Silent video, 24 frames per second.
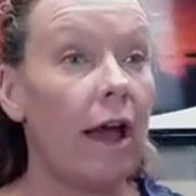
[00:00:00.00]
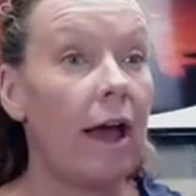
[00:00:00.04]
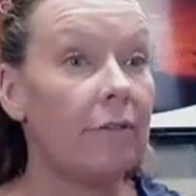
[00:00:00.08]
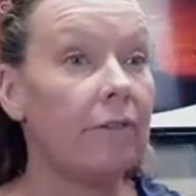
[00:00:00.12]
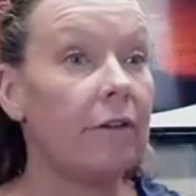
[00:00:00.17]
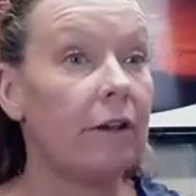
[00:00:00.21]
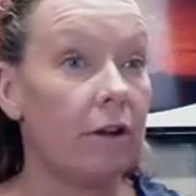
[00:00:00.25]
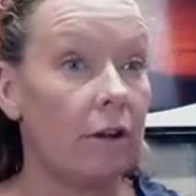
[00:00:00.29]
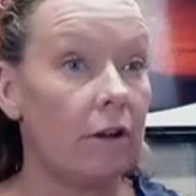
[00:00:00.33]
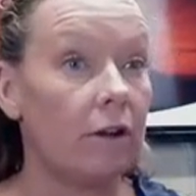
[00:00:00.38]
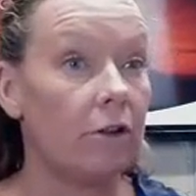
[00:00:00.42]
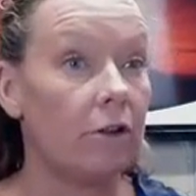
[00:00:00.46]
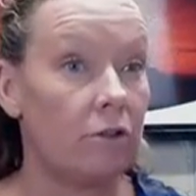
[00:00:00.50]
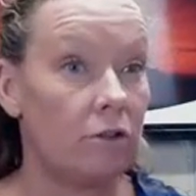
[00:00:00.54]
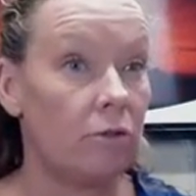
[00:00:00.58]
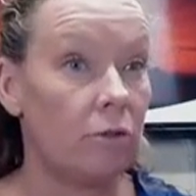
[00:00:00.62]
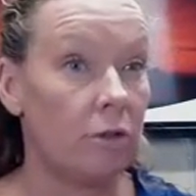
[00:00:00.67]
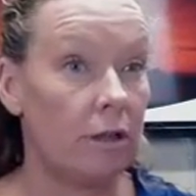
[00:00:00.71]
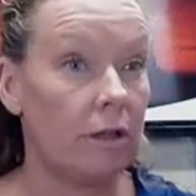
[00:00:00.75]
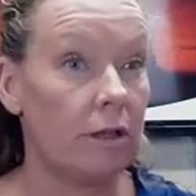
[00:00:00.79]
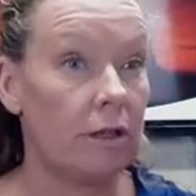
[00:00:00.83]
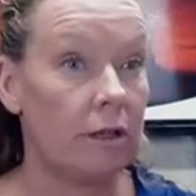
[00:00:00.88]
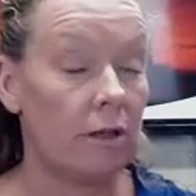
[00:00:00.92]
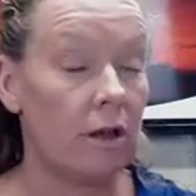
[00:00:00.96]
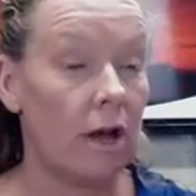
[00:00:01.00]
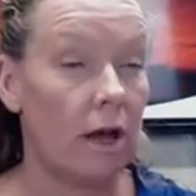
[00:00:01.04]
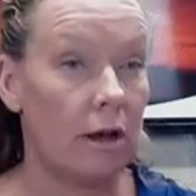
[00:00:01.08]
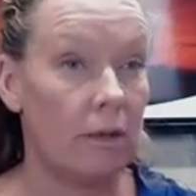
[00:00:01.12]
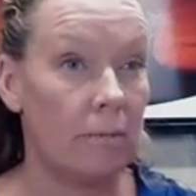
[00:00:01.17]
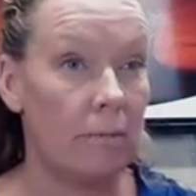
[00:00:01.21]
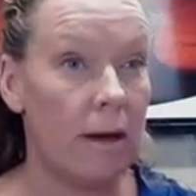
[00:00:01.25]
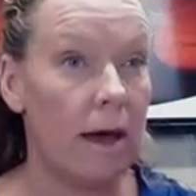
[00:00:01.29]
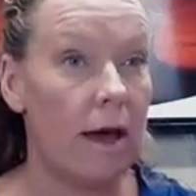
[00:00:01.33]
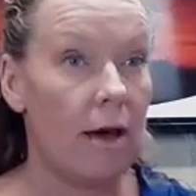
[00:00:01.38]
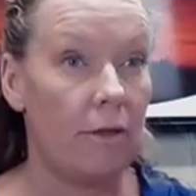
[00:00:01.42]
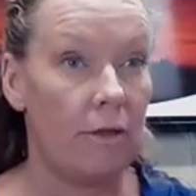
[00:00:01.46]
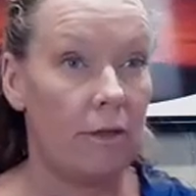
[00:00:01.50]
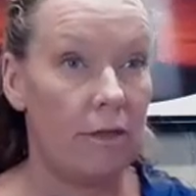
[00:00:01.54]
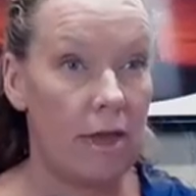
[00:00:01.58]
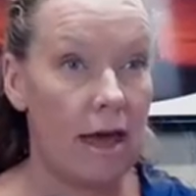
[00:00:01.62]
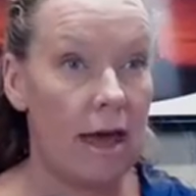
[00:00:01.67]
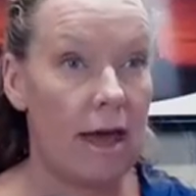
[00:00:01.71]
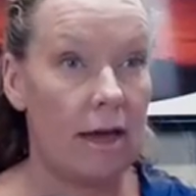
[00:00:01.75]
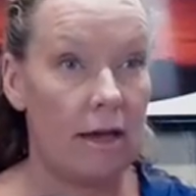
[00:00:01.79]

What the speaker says: heavier, it's really not about that.